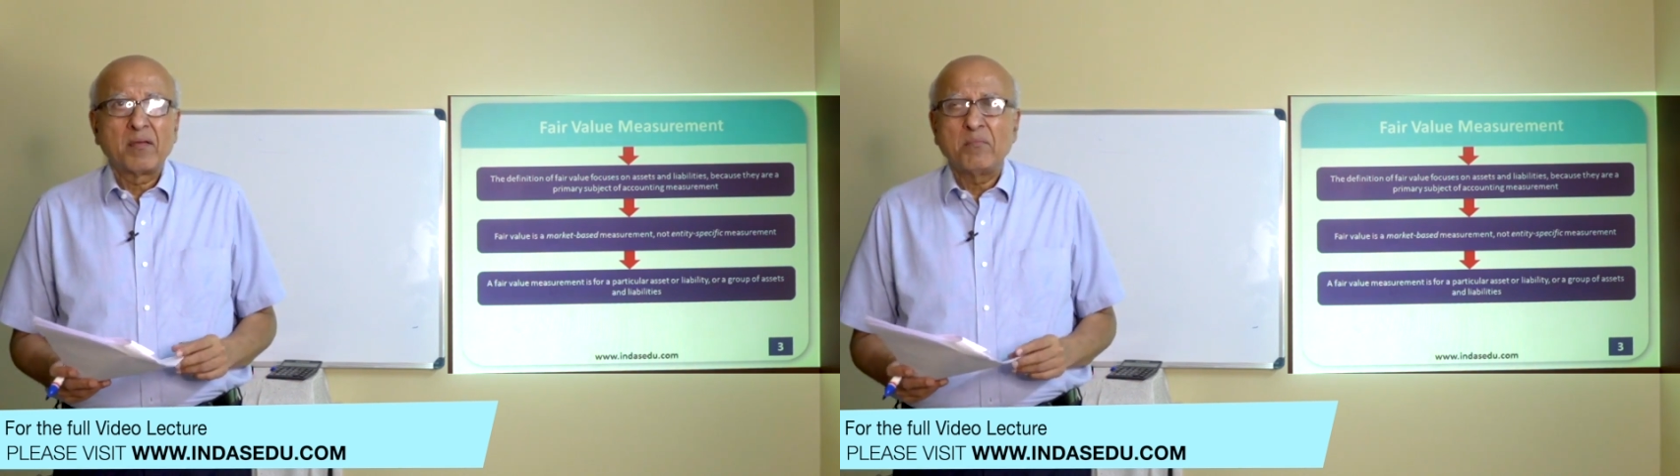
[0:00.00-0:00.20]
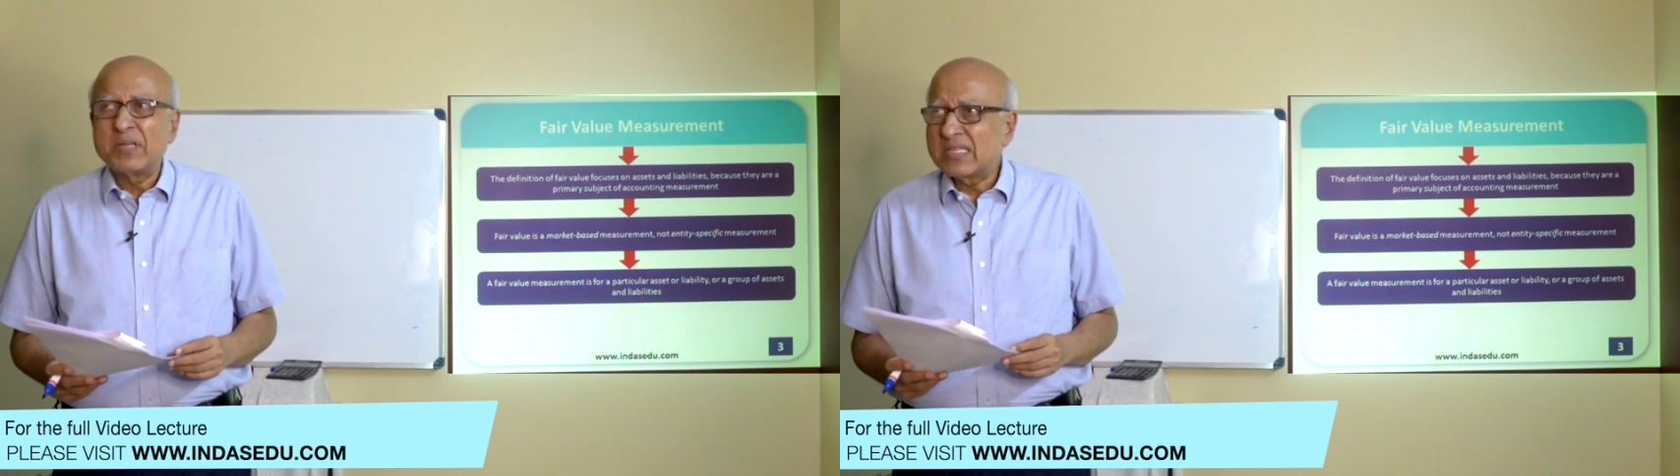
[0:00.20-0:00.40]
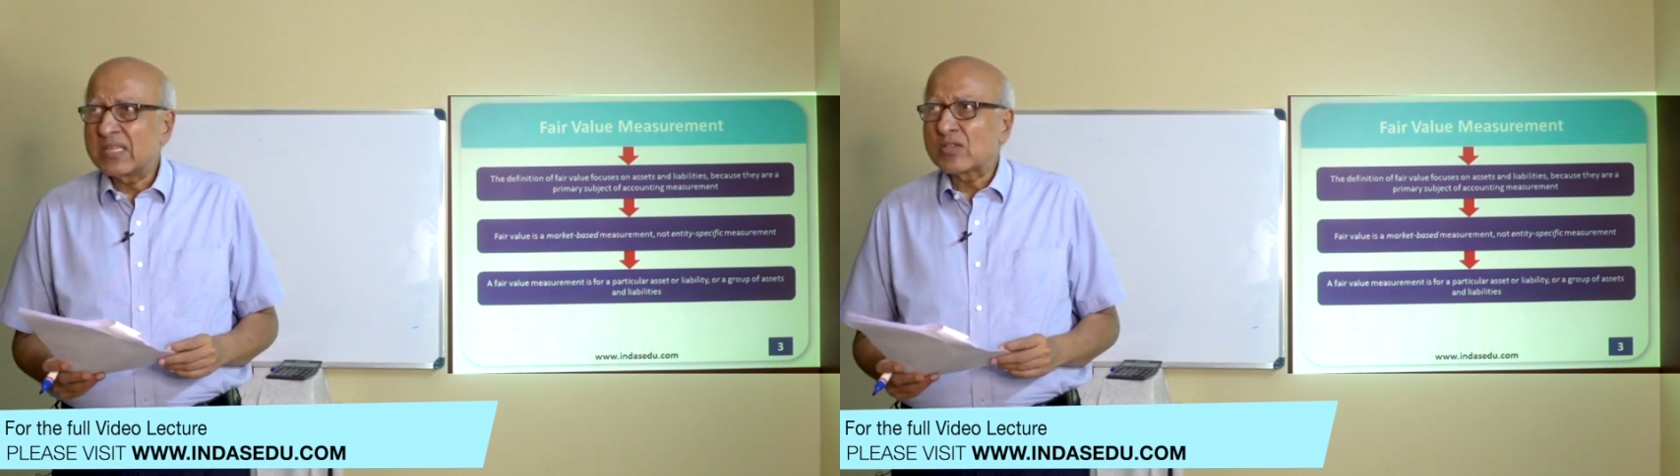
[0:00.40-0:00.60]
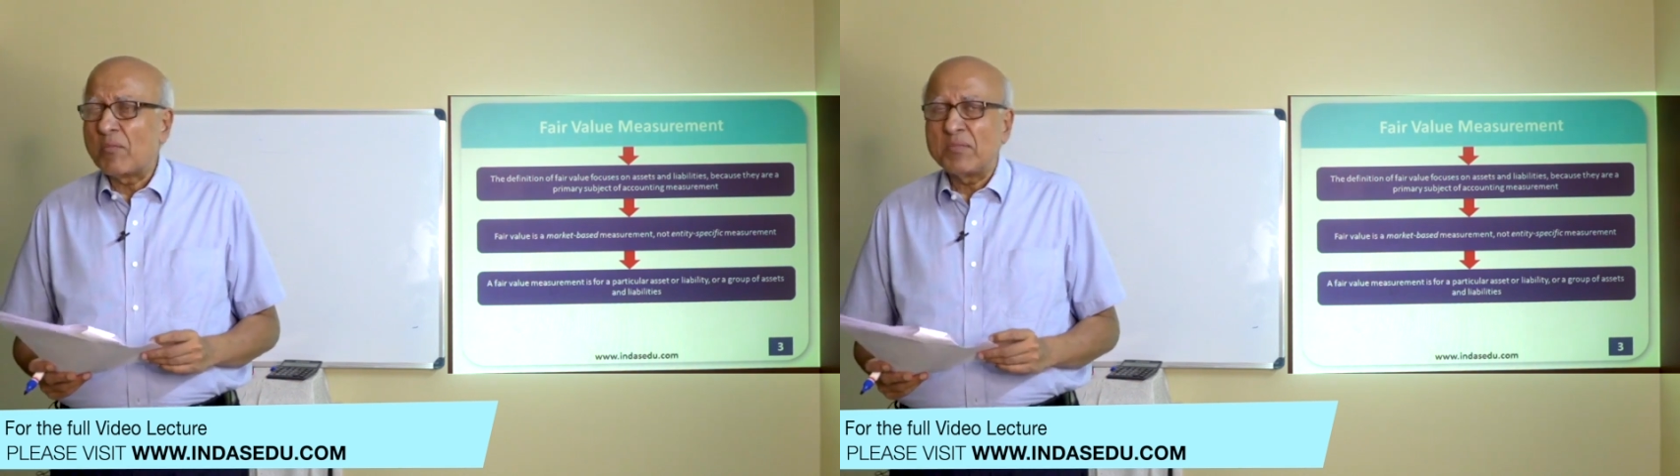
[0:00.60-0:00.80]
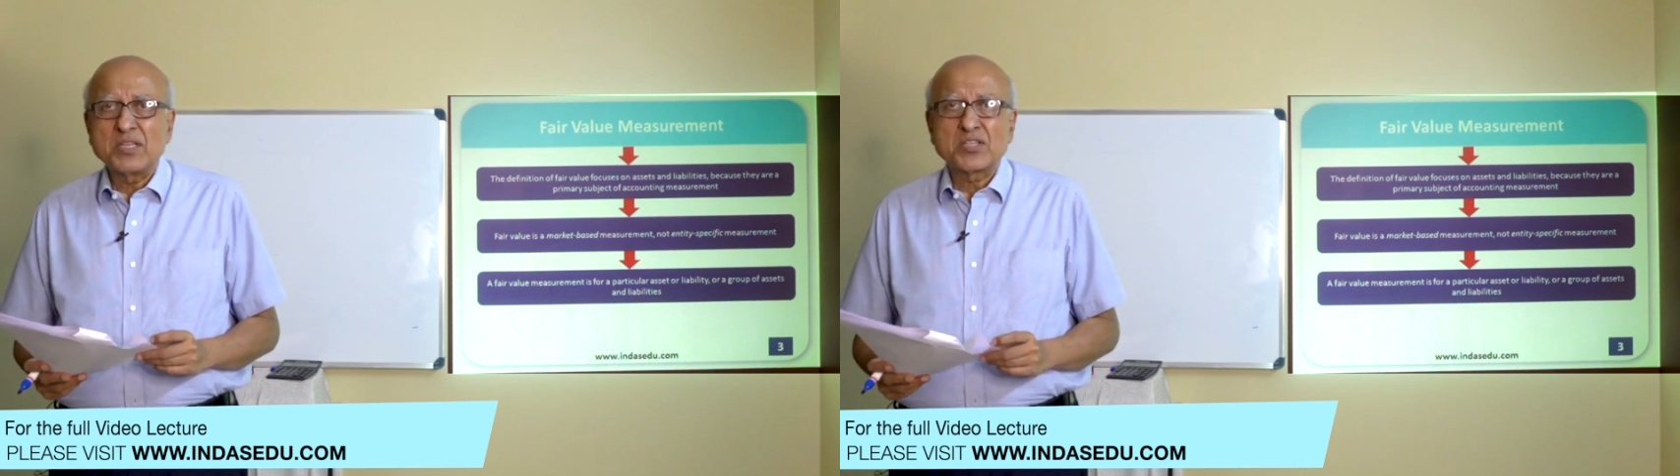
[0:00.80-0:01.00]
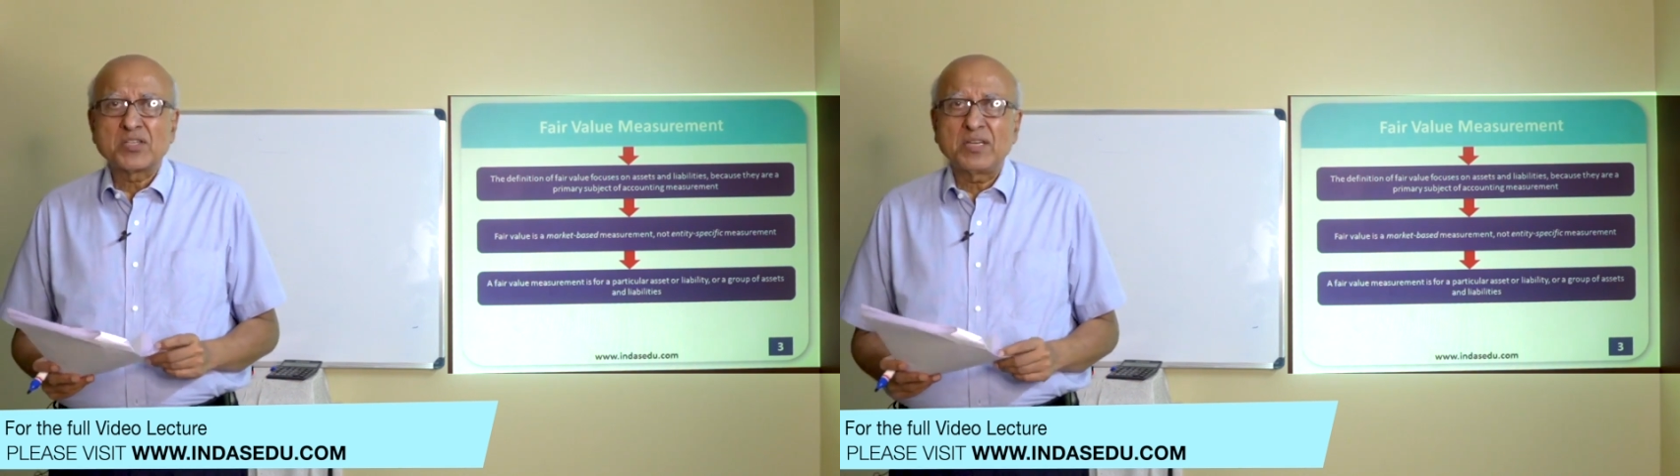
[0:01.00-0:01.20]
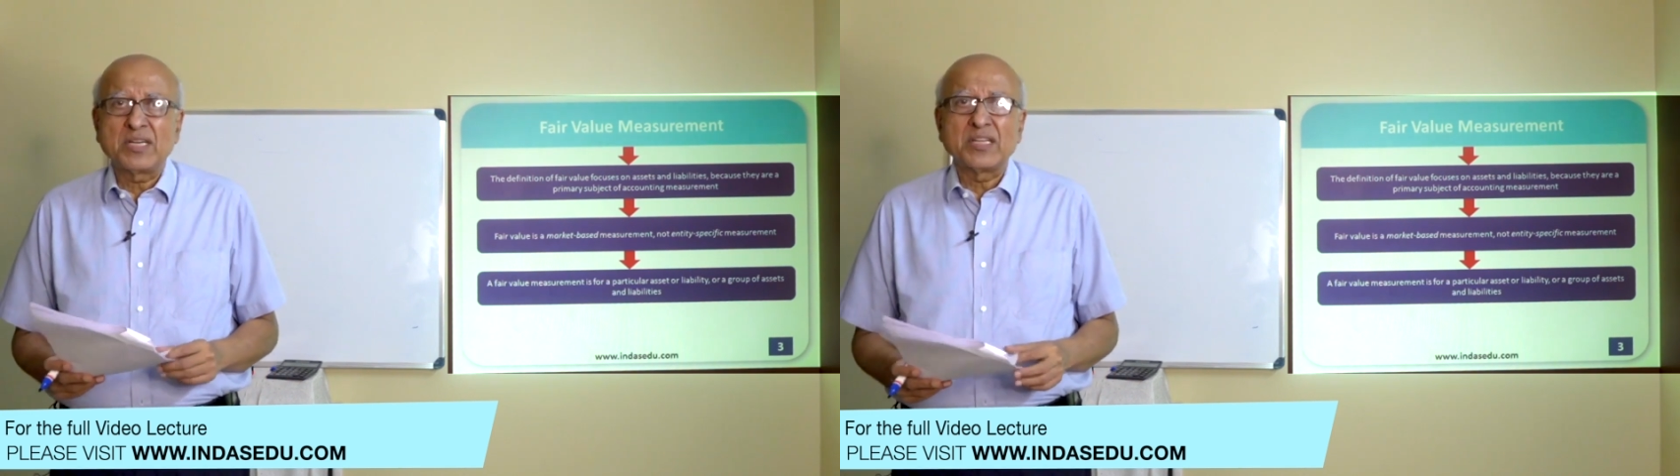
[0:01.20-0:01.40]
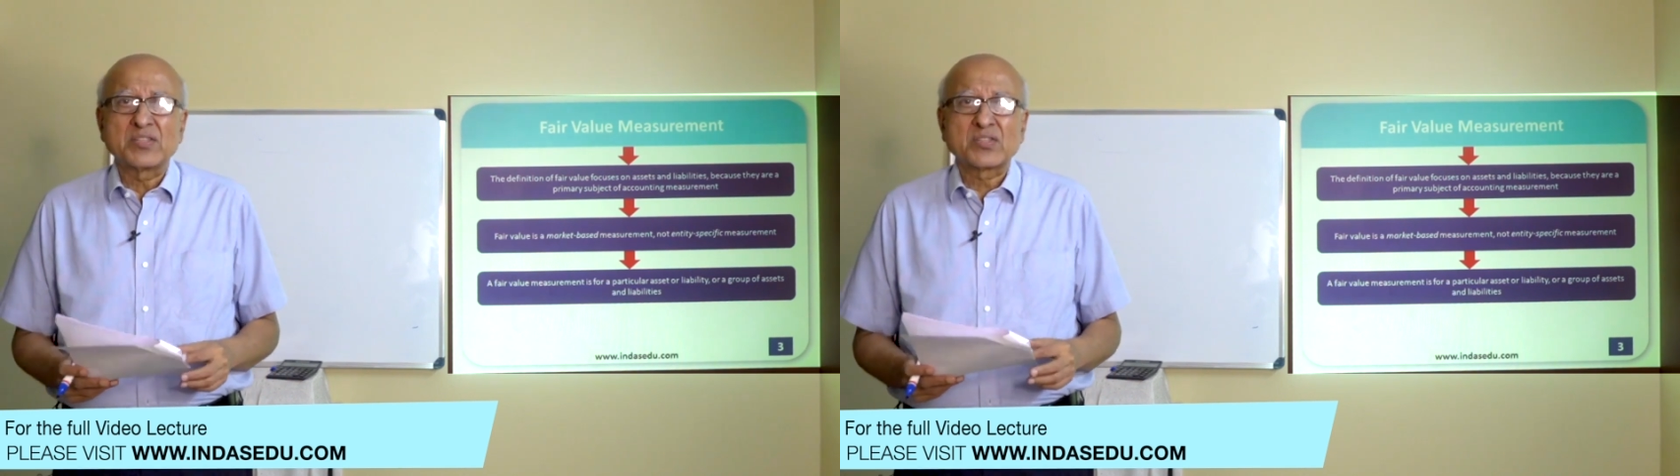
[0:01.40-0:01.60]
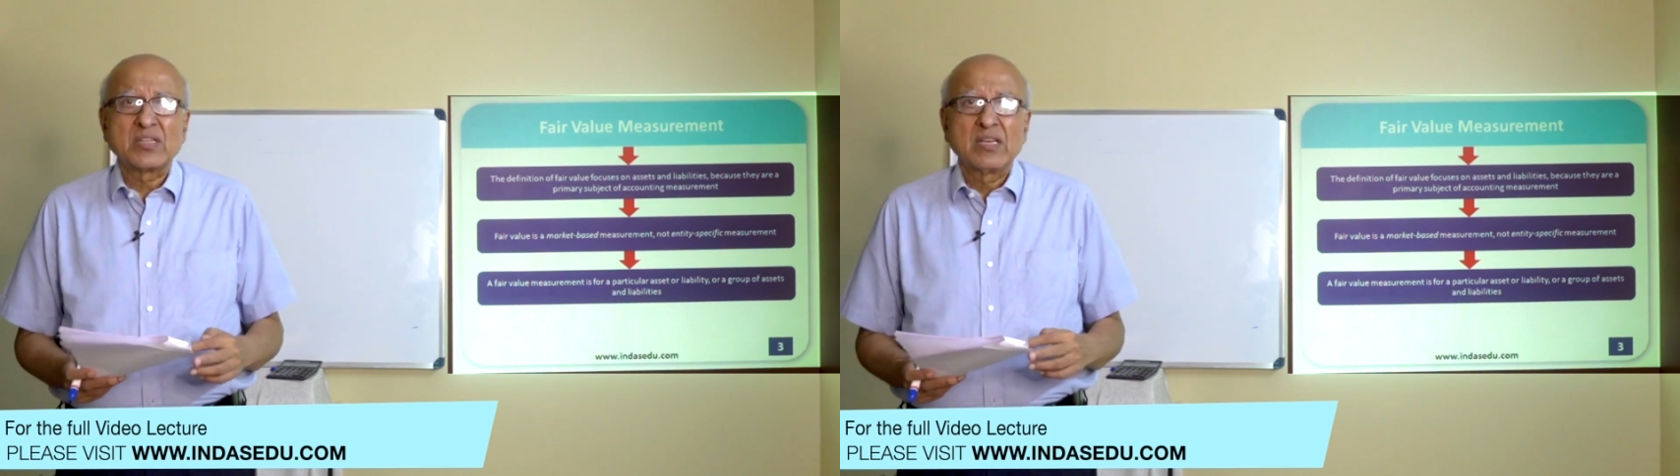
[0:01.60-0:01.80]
business combination, it is